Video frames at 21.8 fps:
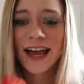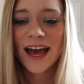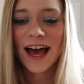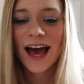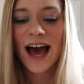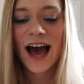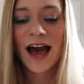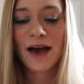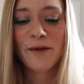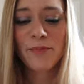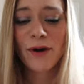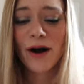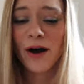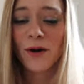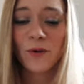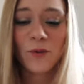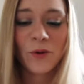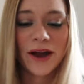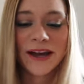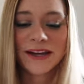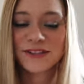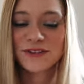I bought
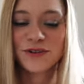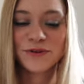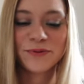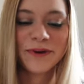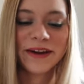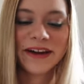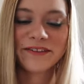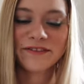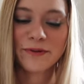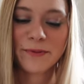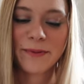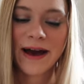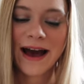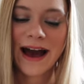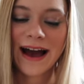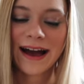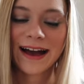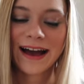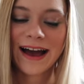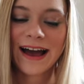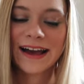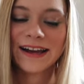way too big of a
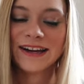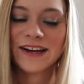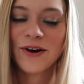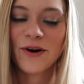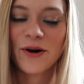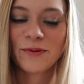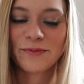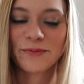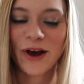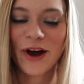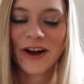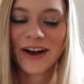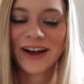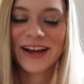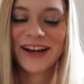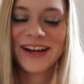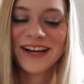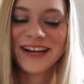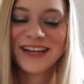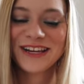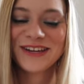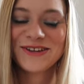pack. I know I'm not
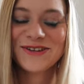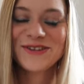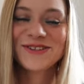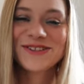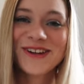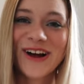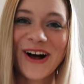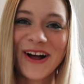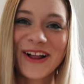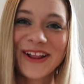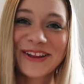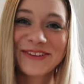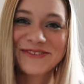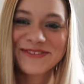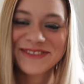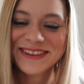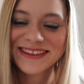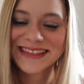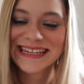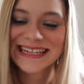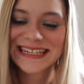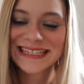gonna use all of
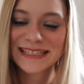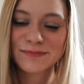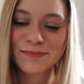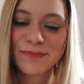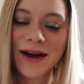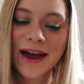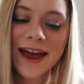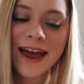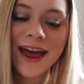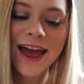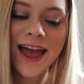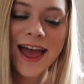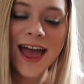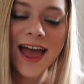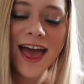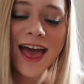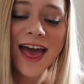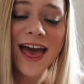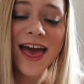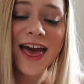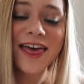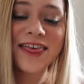these, but
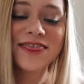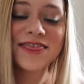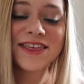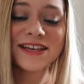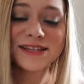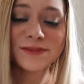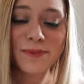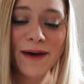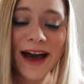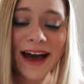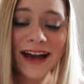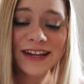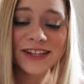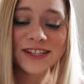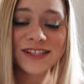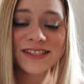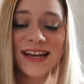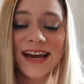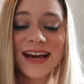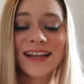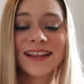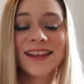this pack
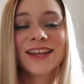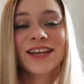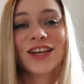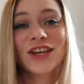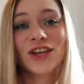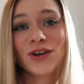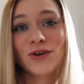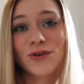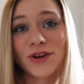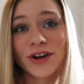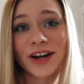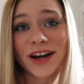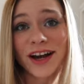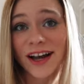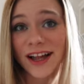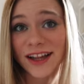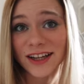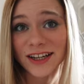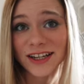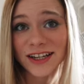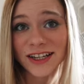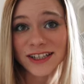just had the cuter
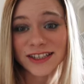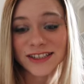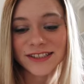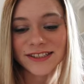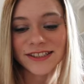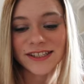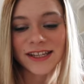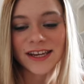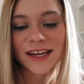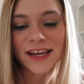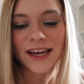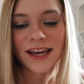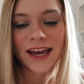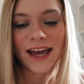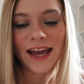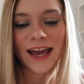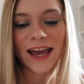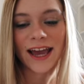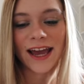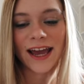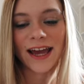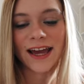colors,
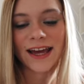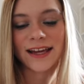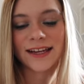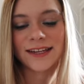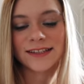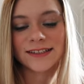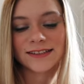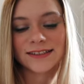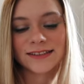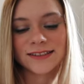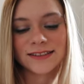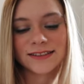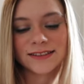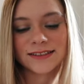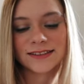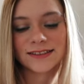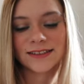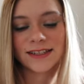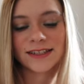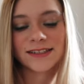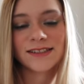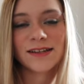and
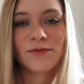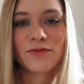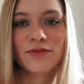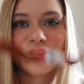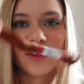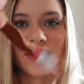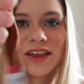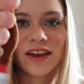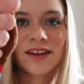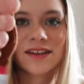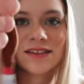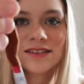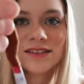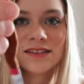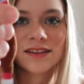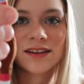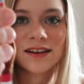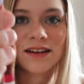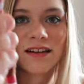except for this.